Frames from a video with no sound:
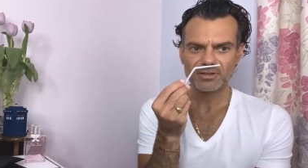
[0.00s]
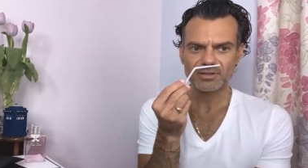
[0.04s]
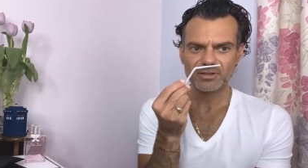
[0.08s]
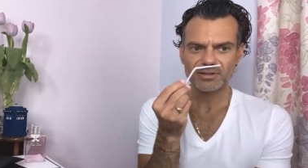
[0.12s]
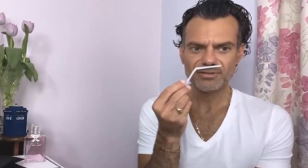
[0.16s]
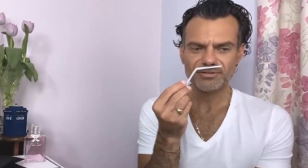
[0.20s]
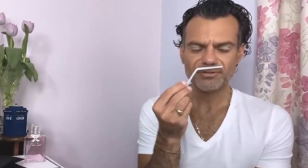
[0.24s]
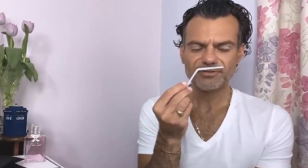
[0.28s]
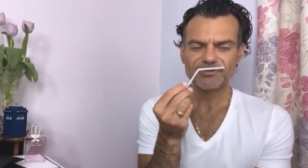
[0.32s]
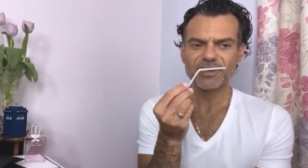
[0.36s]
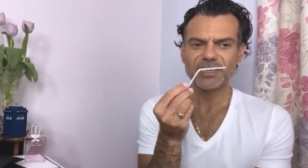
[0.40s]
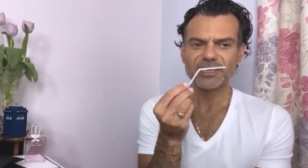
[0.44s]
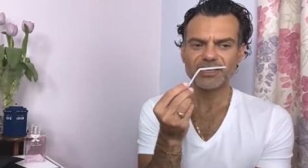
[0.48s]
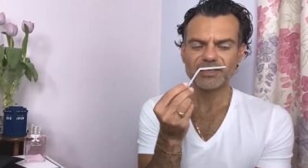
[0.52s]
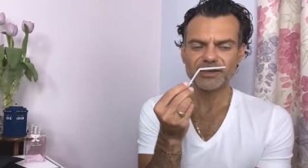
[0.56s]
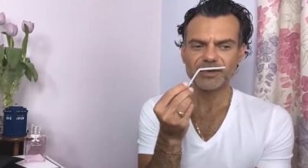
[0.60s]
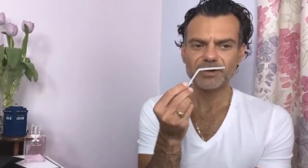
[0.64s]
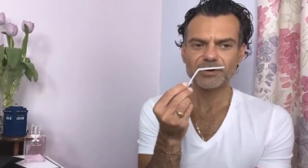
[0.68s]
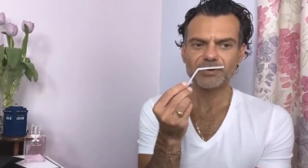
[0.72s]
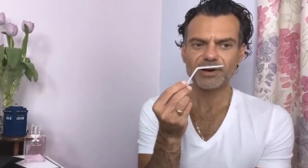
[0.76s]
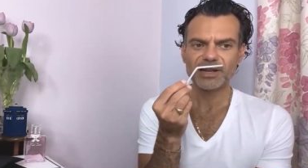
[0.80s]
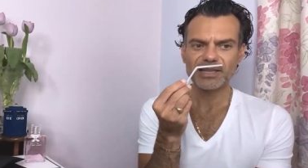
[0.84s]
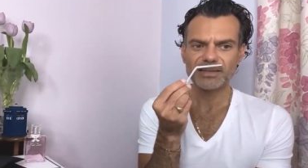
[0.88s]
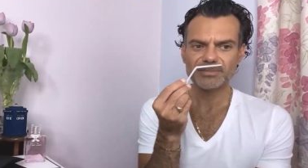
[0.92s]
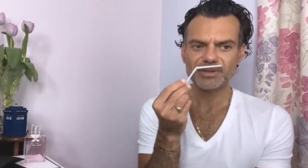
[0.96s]
fake
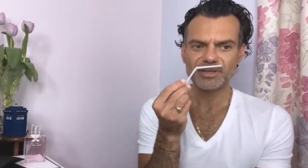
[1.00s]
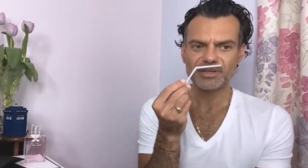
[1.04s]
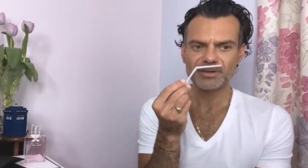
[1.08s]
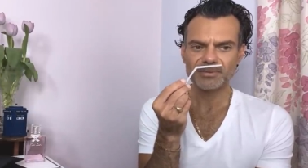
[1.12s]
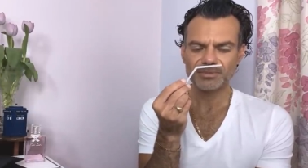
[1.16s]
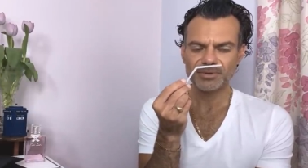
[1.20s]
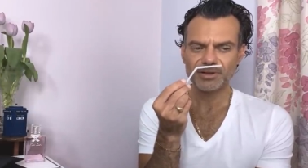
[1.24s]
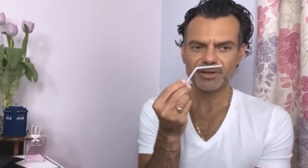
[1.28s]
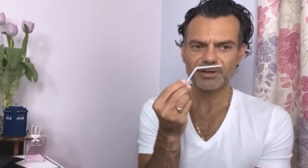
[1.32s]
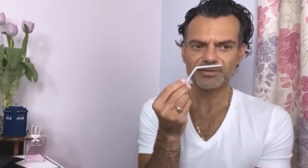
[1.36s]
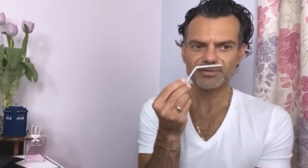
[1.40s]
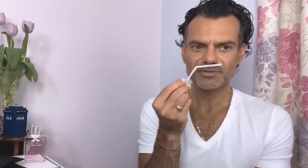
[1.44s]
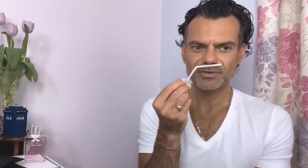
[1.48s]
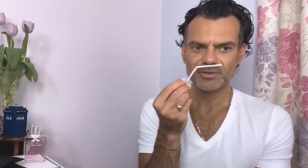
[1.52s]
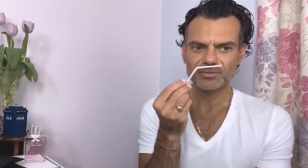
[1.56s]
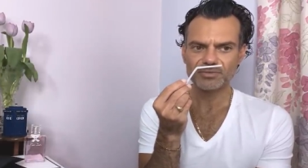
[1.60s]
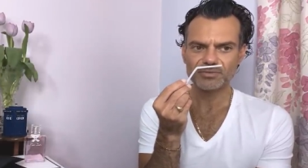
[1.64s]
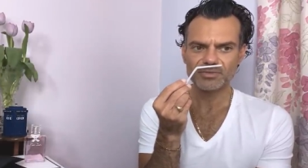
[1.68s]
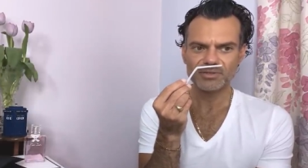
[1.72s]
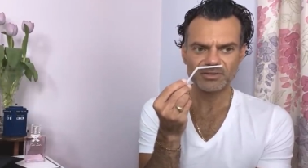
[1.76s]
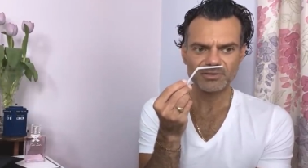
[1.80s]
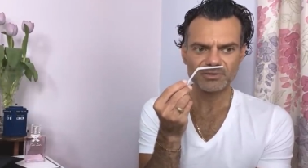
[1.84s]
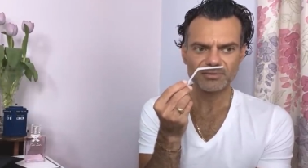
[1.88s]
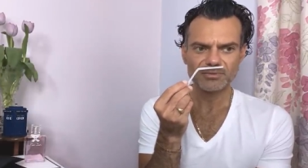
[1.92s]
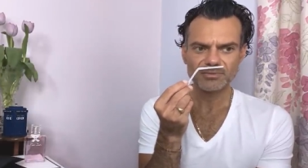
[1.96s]
Arabian
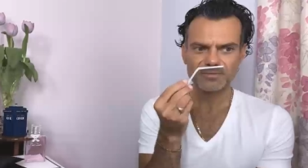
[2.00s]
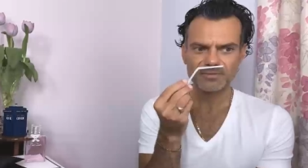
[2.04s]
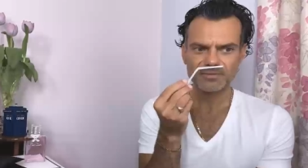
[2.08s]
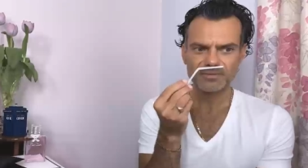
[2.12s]
perfumes.